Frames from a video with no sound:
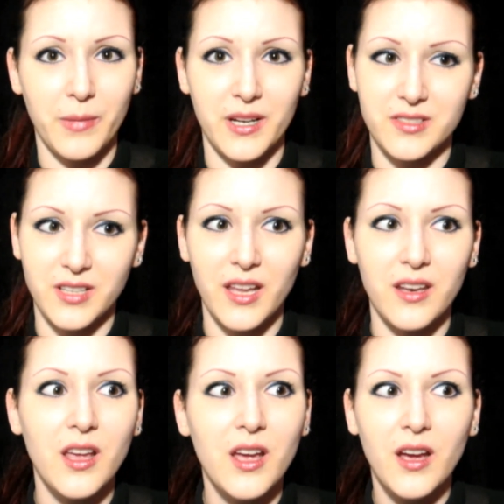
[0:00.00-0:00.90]
My
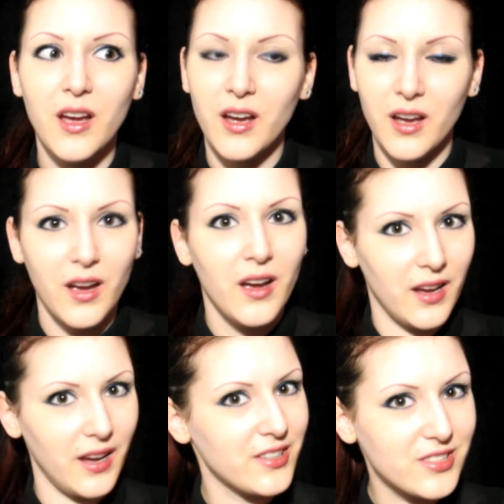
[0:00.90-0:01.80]
skin
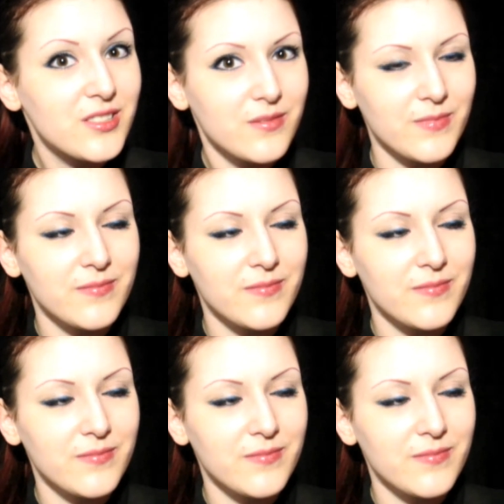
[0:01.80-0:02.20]
is